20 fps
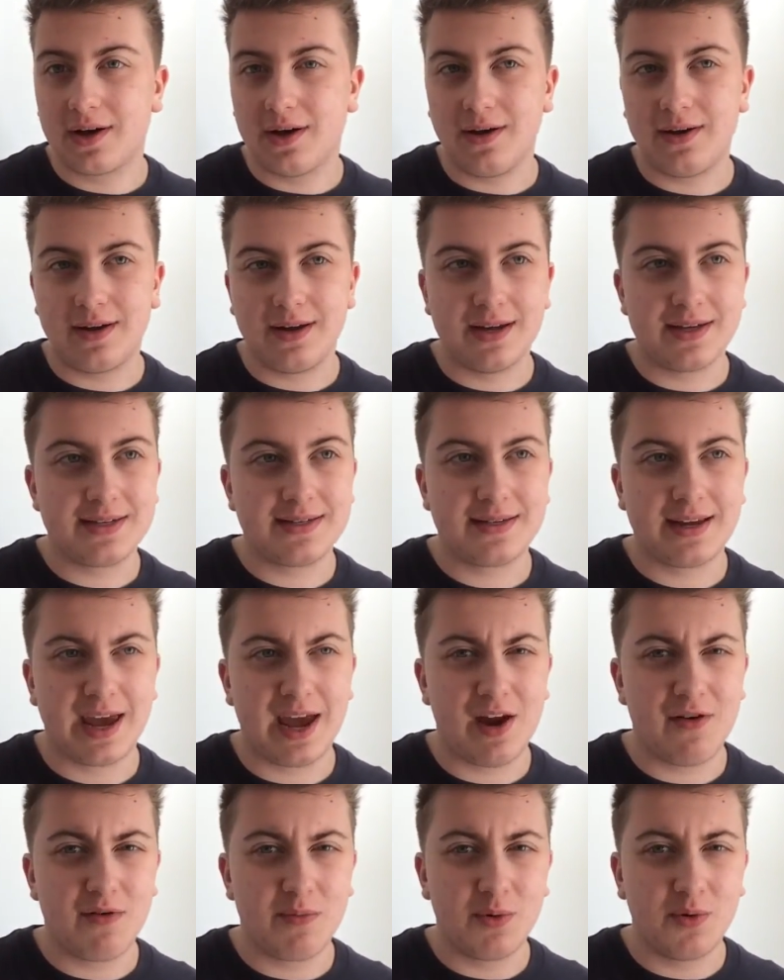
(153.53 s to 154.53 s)
Curtis
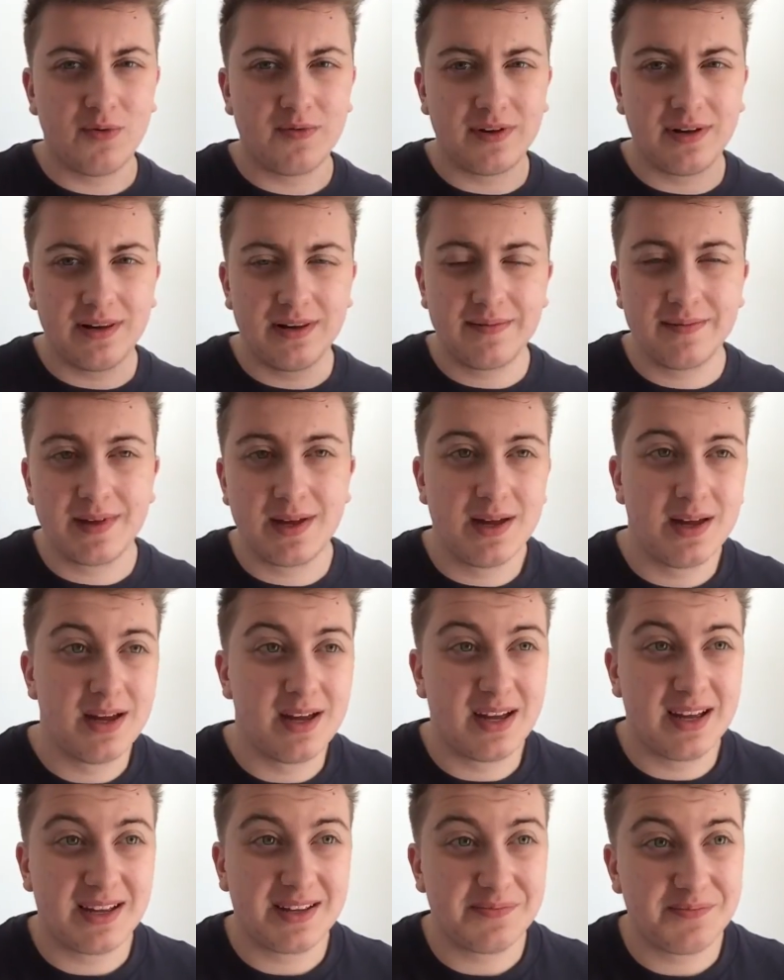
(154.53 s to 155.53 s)
hair removal.
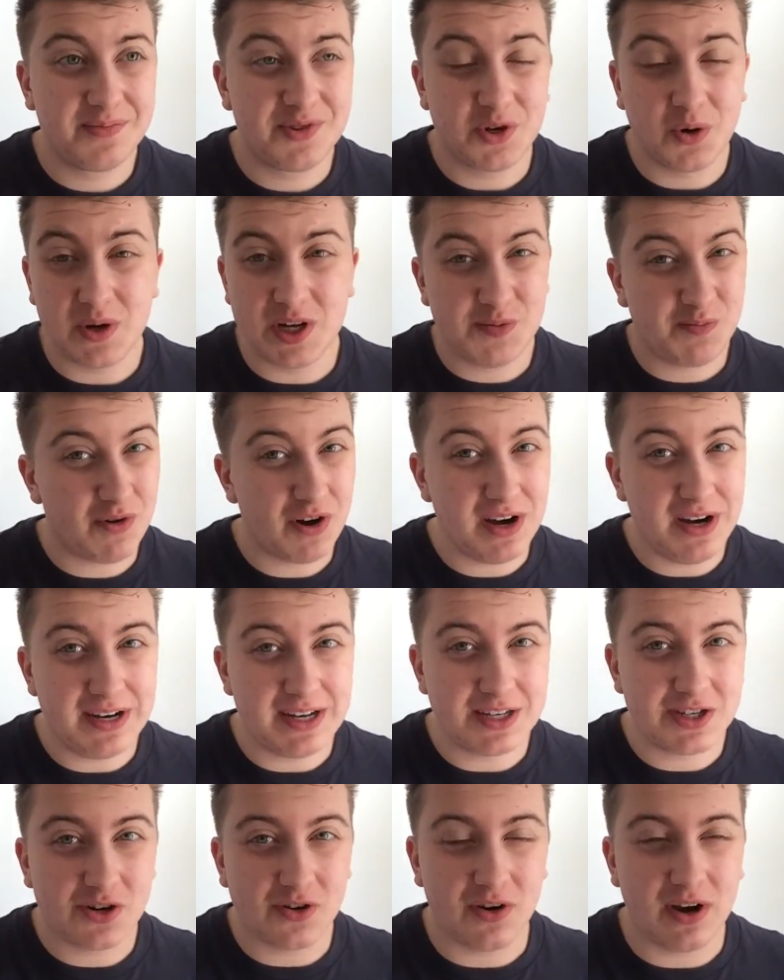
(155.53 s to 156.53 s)
So it's pretty
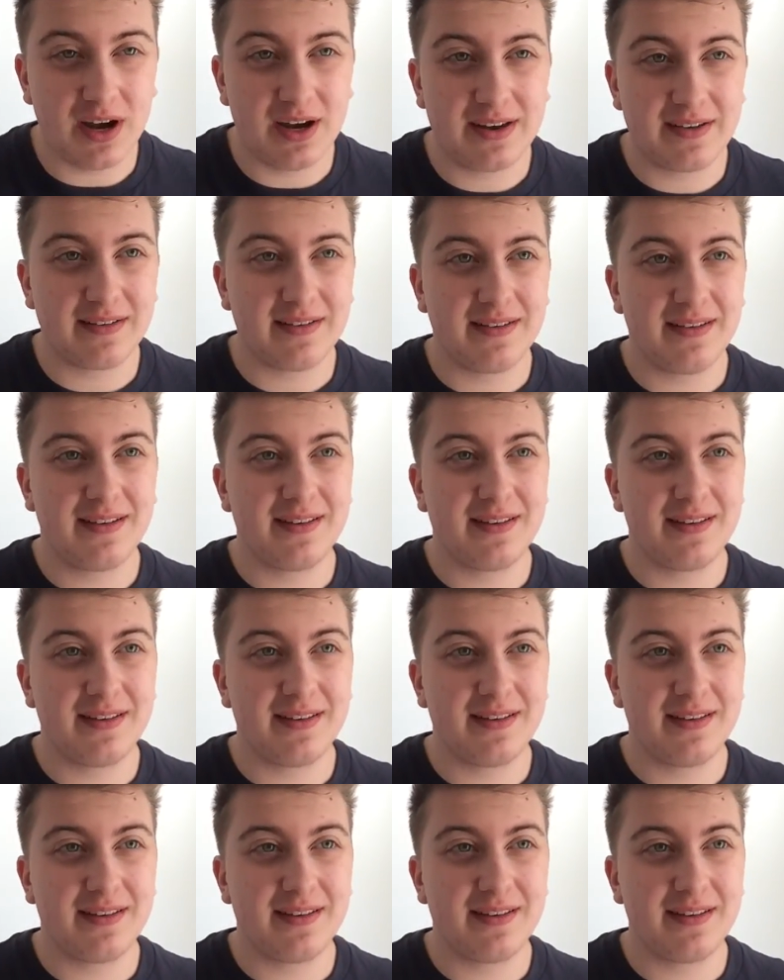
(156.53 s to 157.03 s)
discreet.